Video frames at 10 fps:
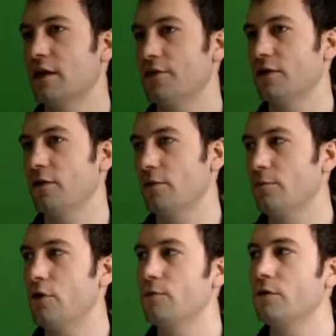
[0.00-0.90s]
I think at the
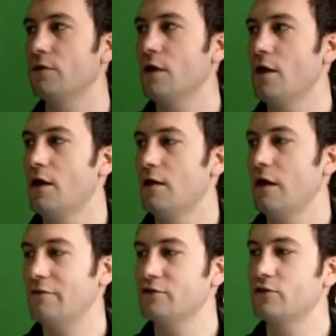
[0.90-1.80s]
moment,
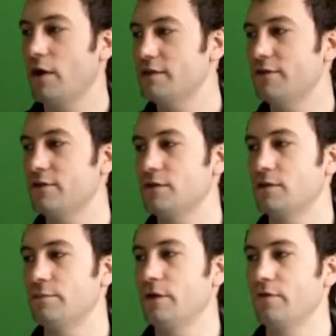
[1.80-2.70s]
having tried to even
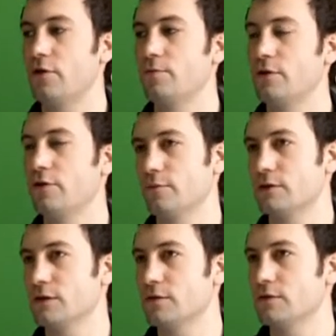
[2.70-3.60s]
do a bit of open
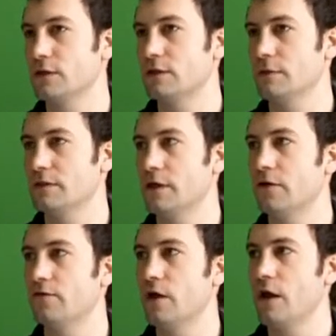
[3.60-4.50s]
notebook social science
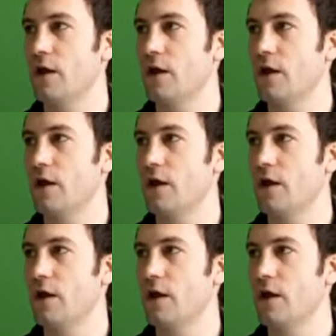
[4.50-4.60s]
myself,